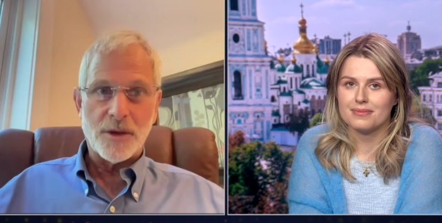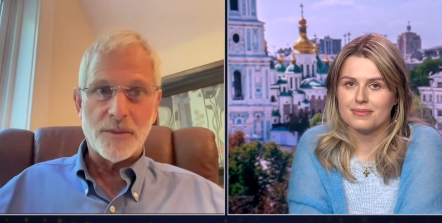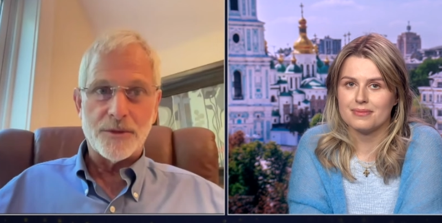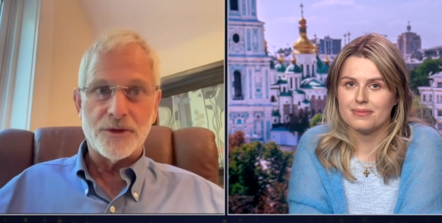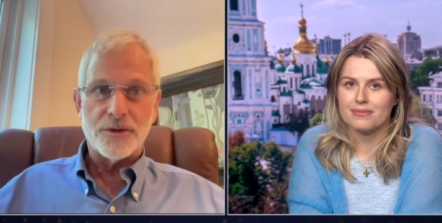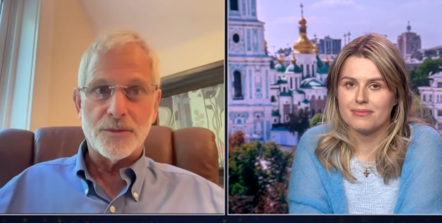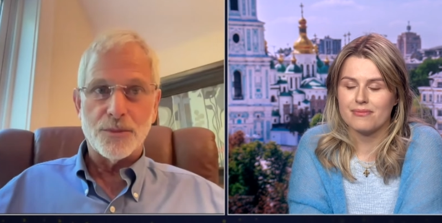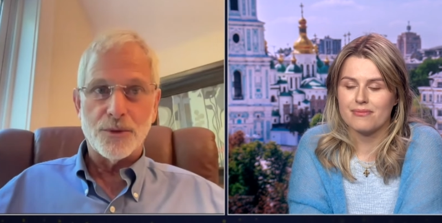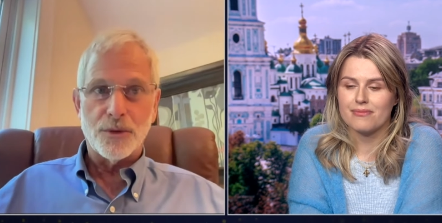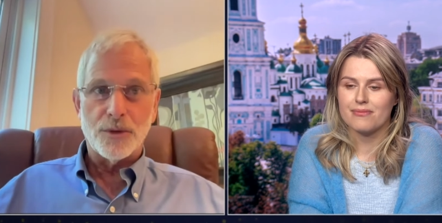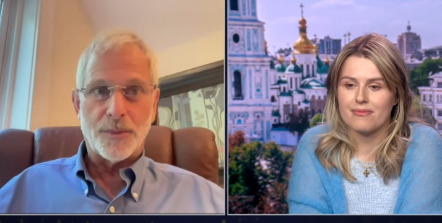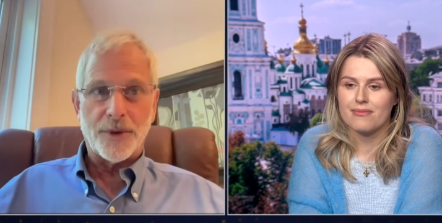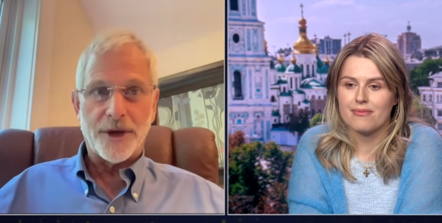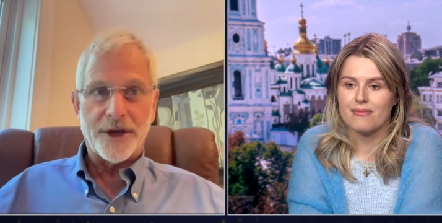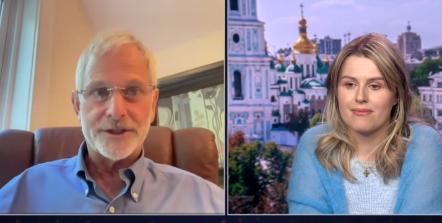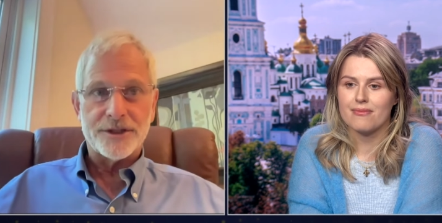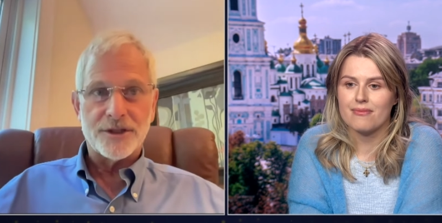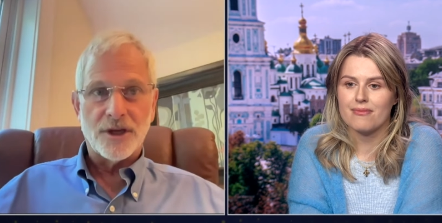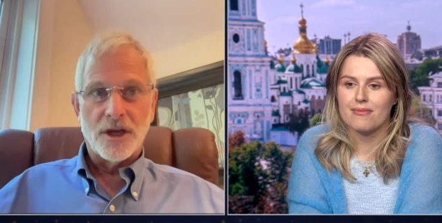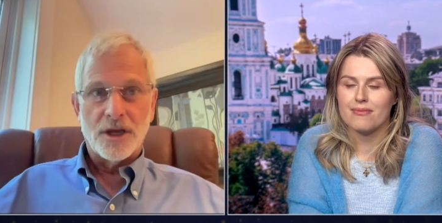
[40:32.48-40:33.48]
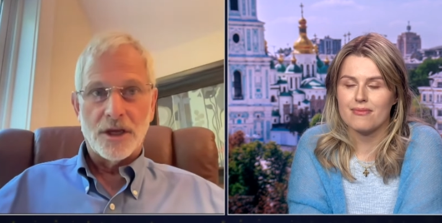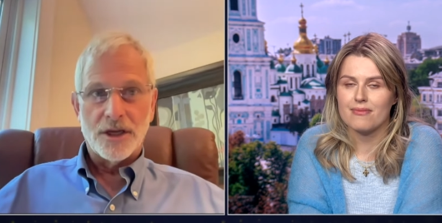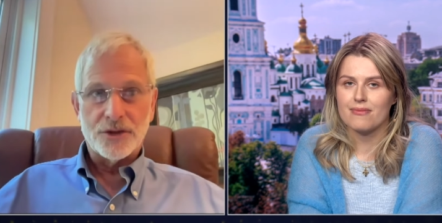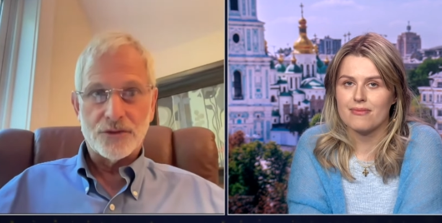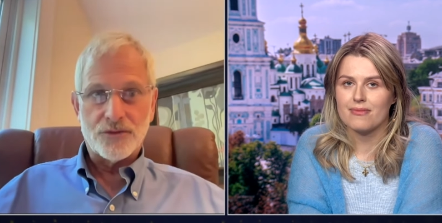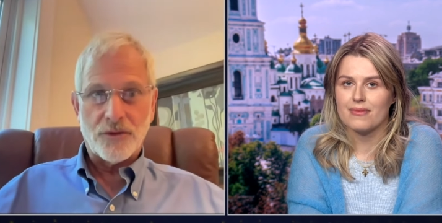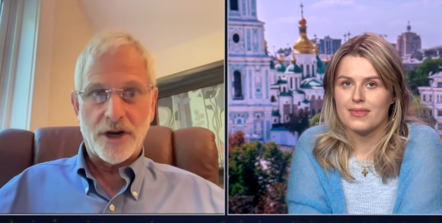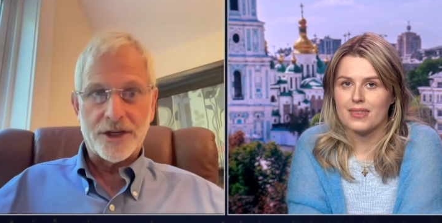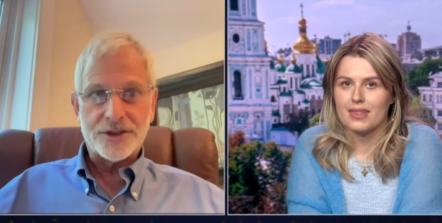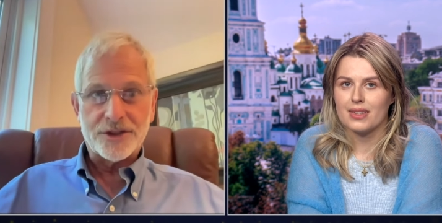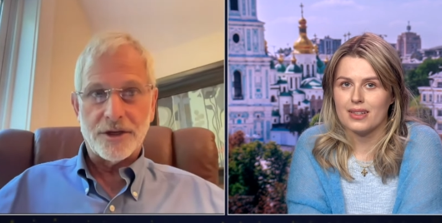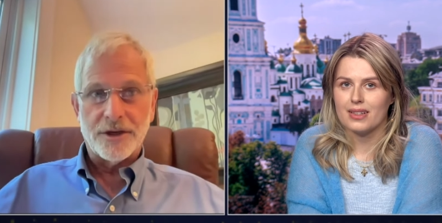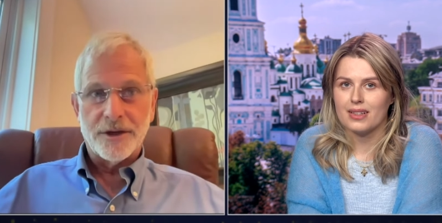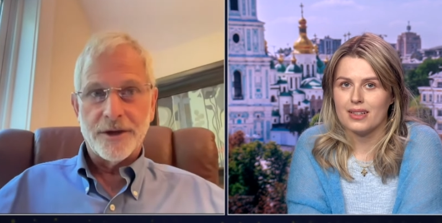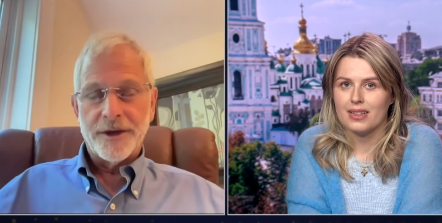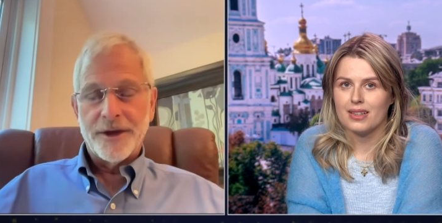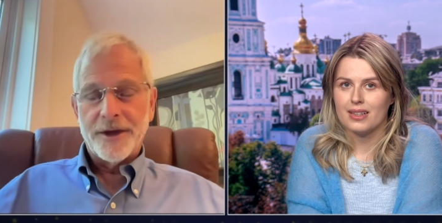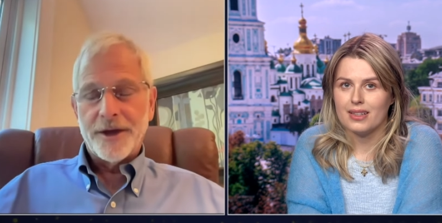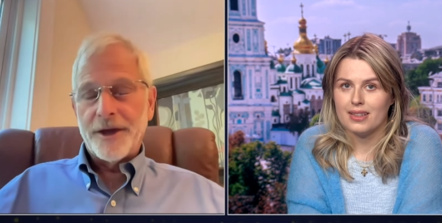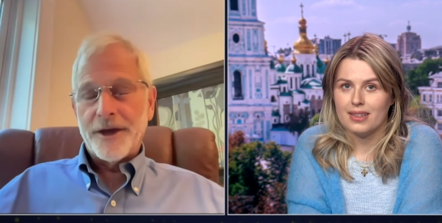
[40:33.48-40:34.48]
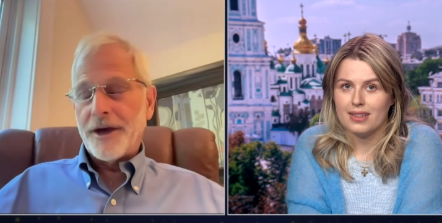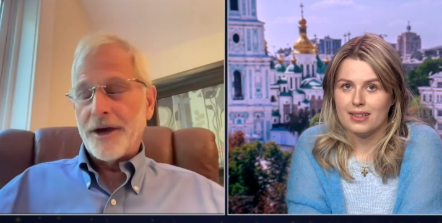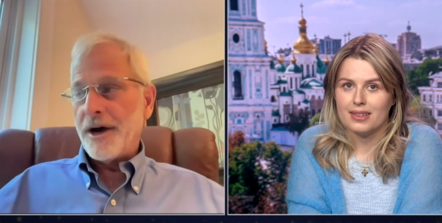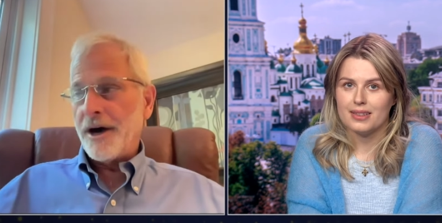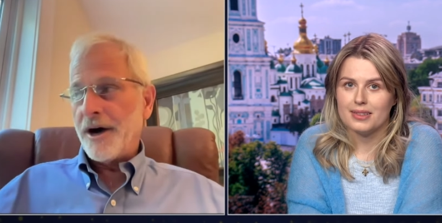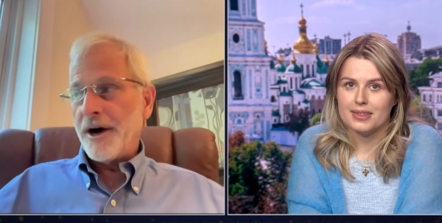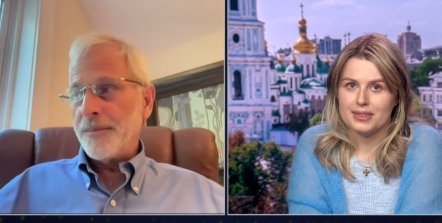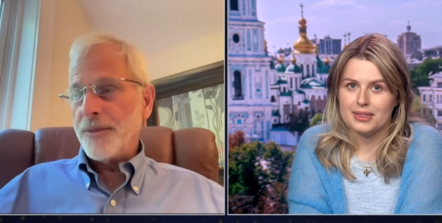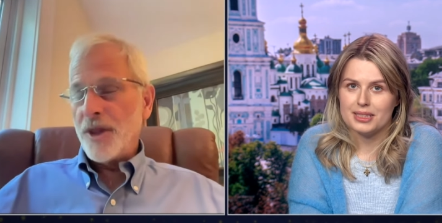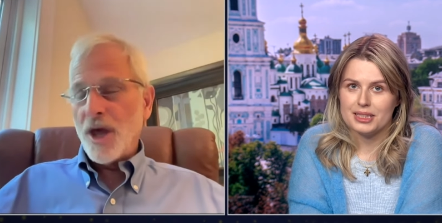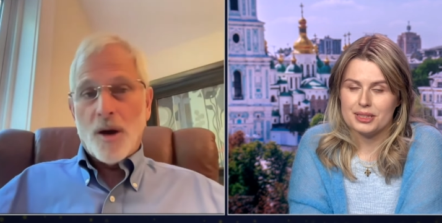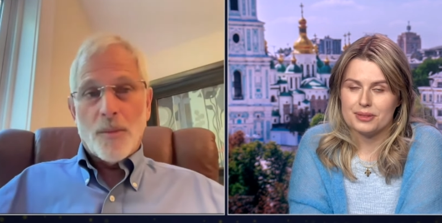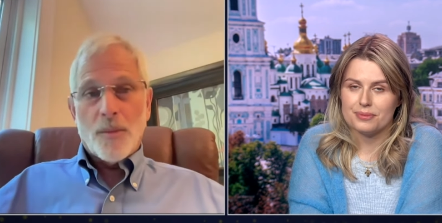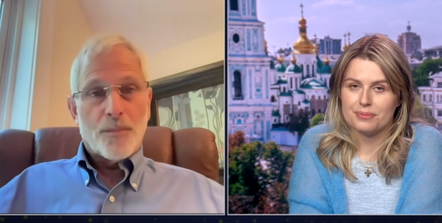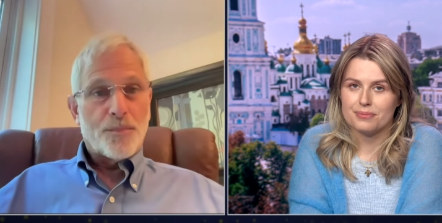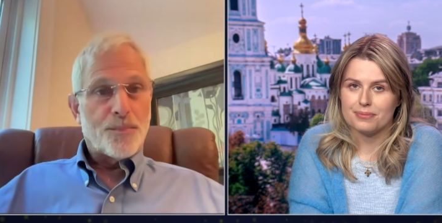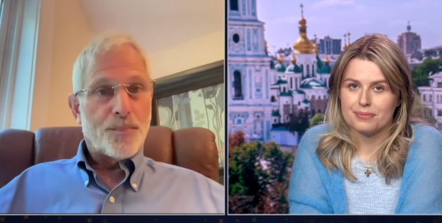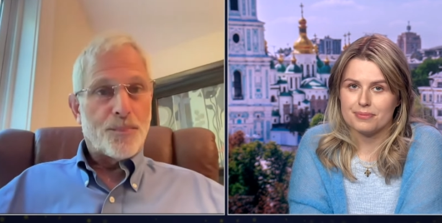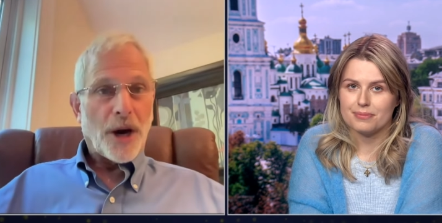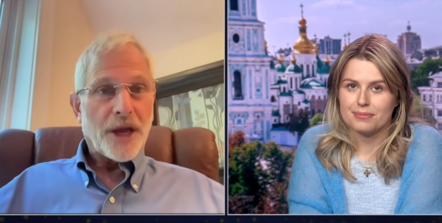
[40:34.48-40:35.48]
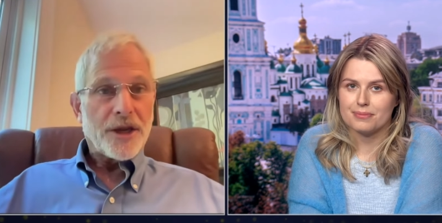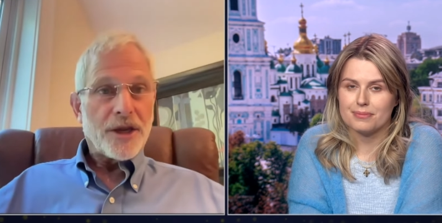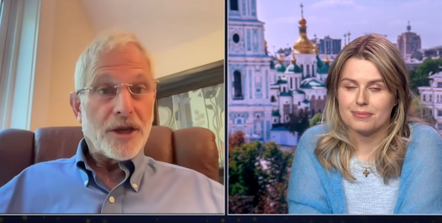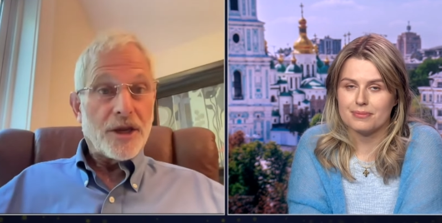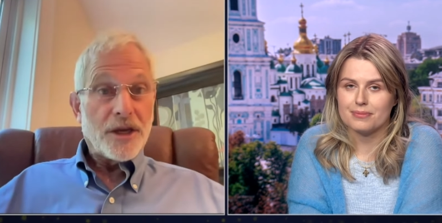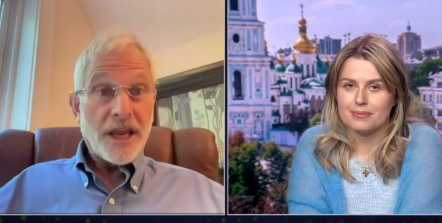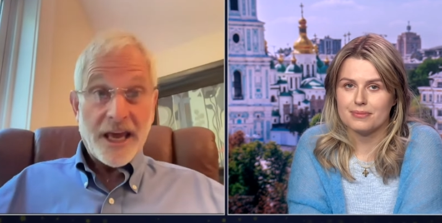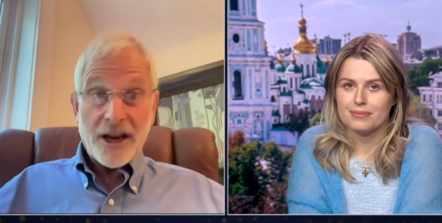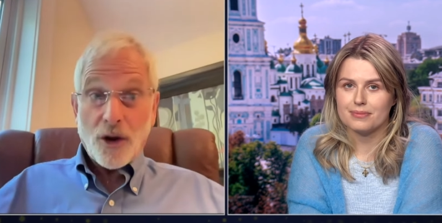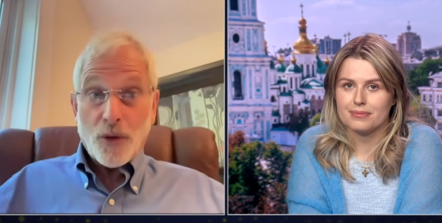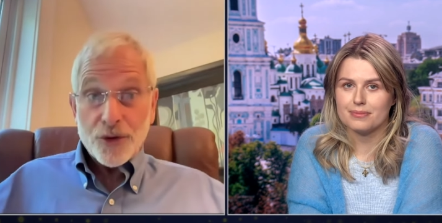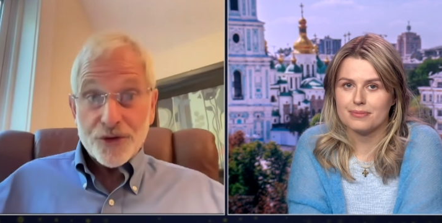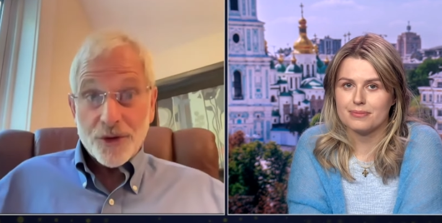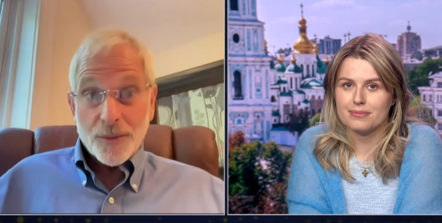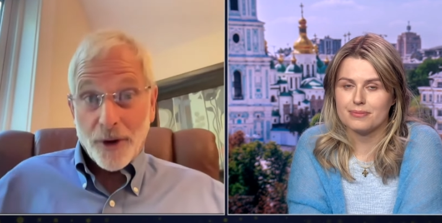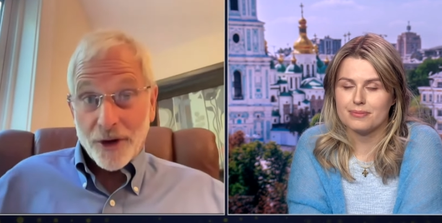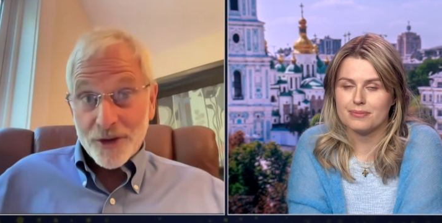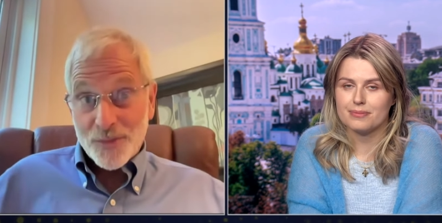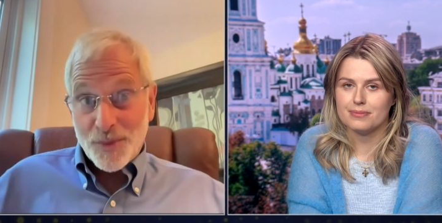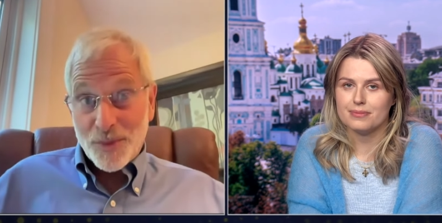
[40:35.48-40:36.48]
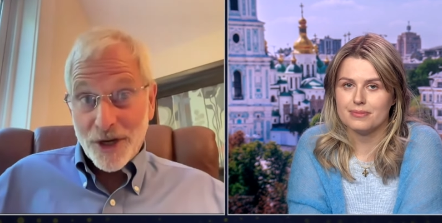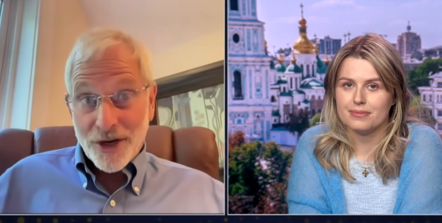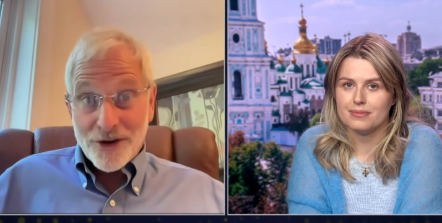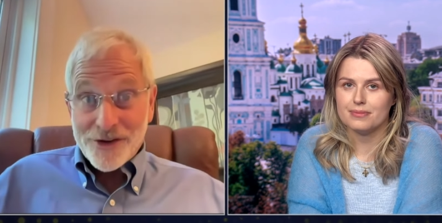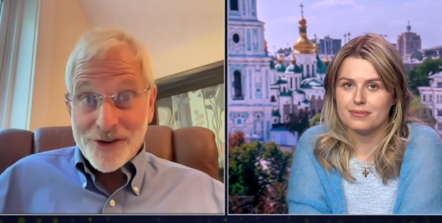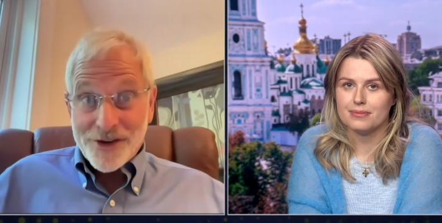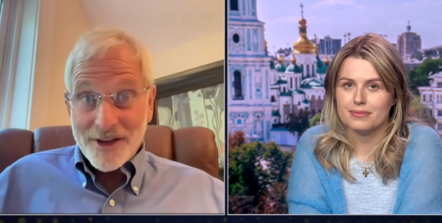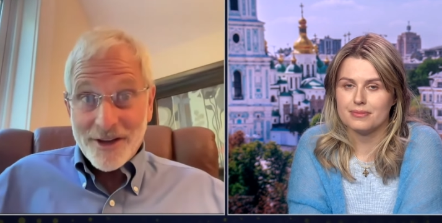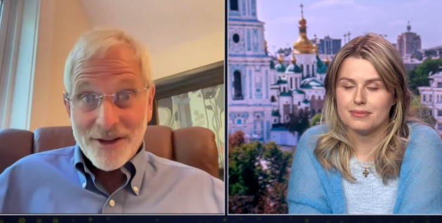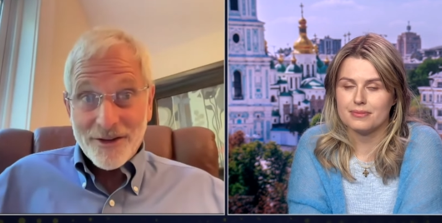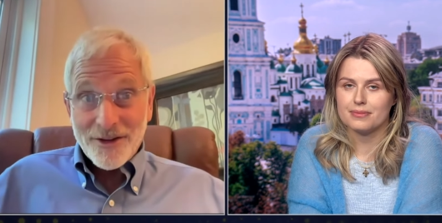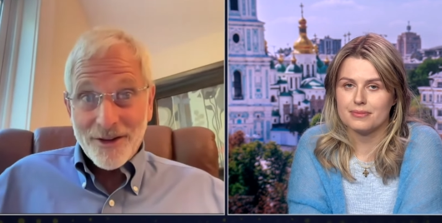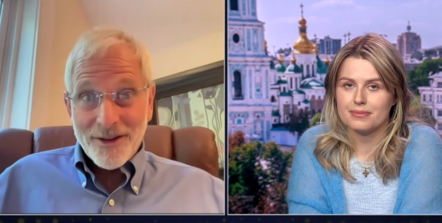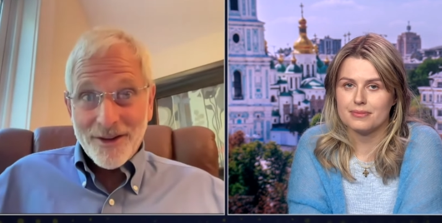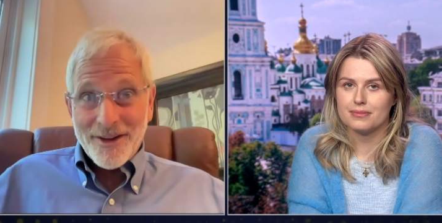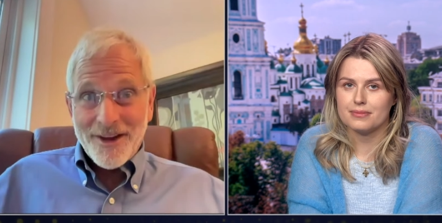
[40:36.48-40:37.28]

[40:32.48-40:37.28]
Speaker 1: to Budapest is Russia. Um, but NATO is a much bigger deal.